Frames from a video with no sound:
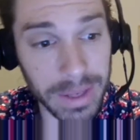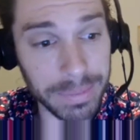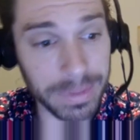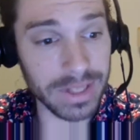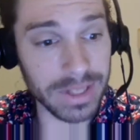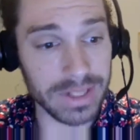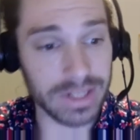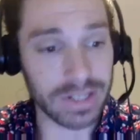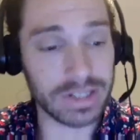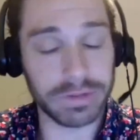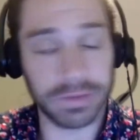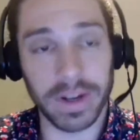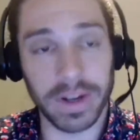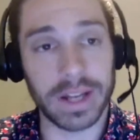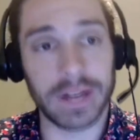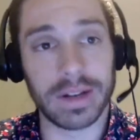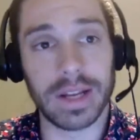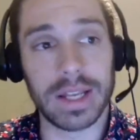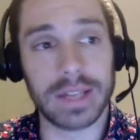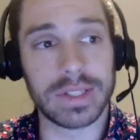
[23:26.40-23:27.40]
pleasure. It's
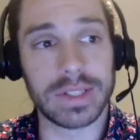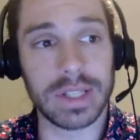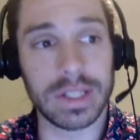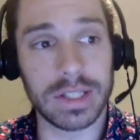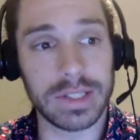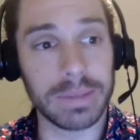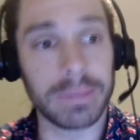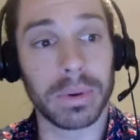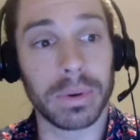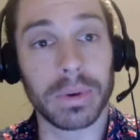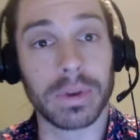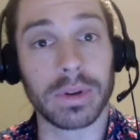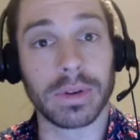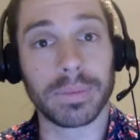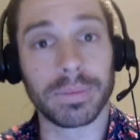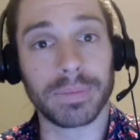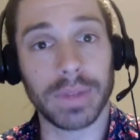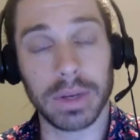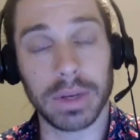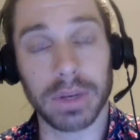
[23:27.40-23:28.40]
fun. It's
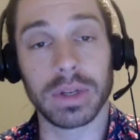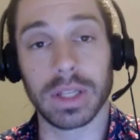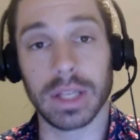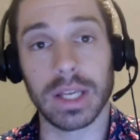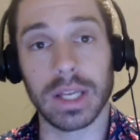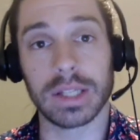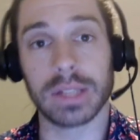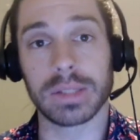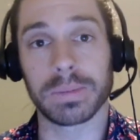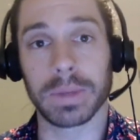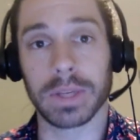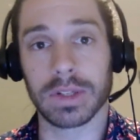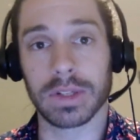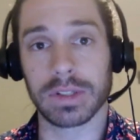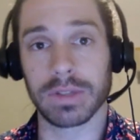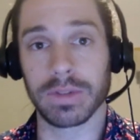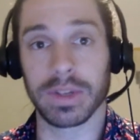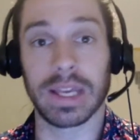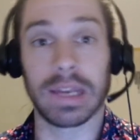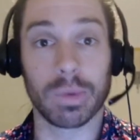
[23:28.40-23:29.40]
important. It really is, because
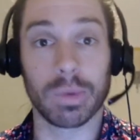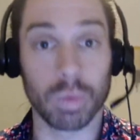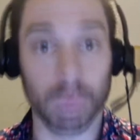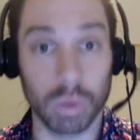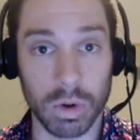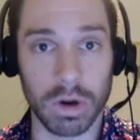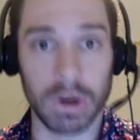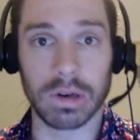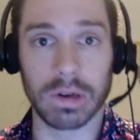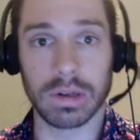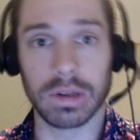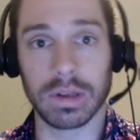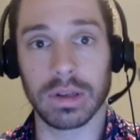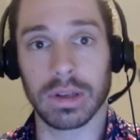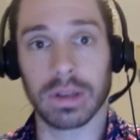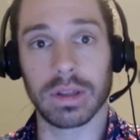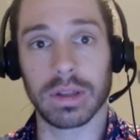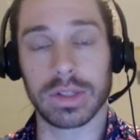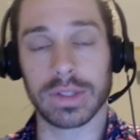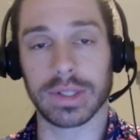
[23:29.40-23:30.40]
if you get it wrong,
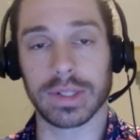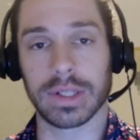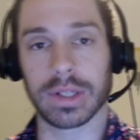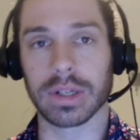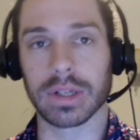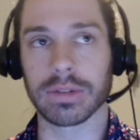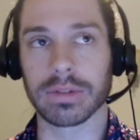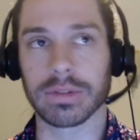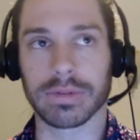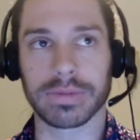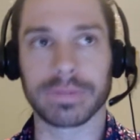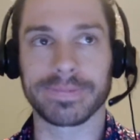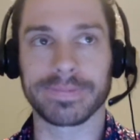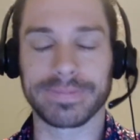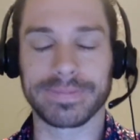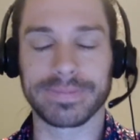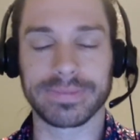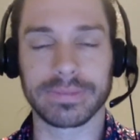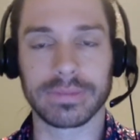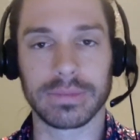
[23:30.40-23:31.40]

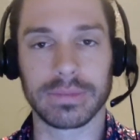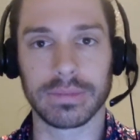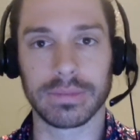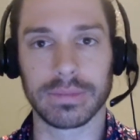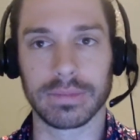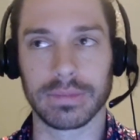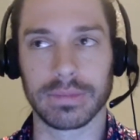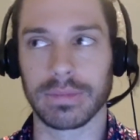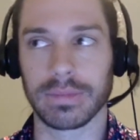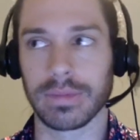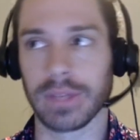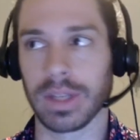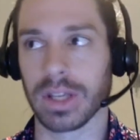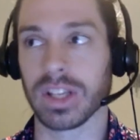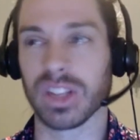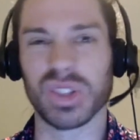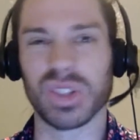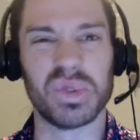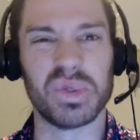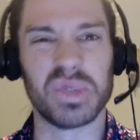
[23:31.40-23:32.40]
you
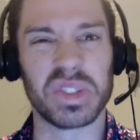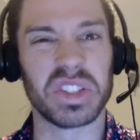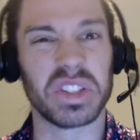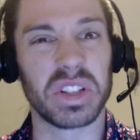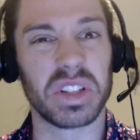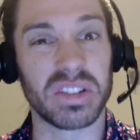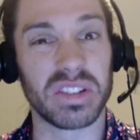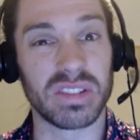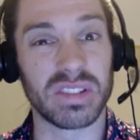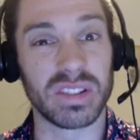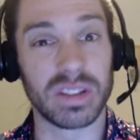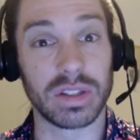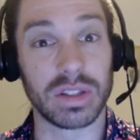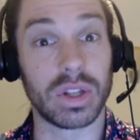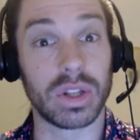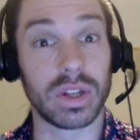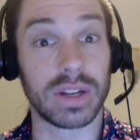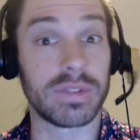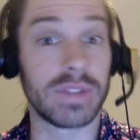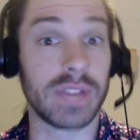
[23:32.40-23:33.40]
can lose a lot
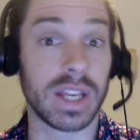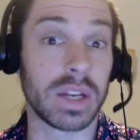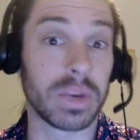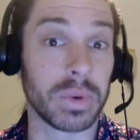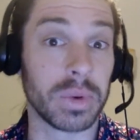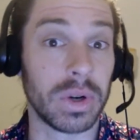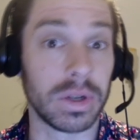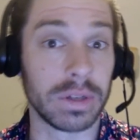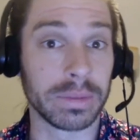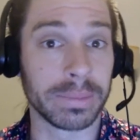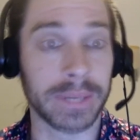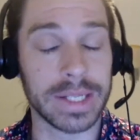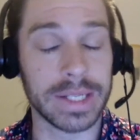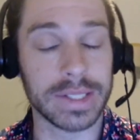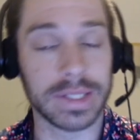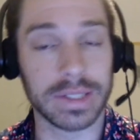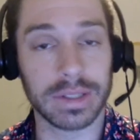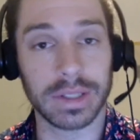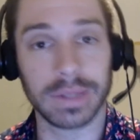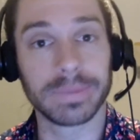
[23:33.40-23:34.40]
if you get it wrong,
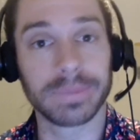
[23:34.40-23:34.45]
basically.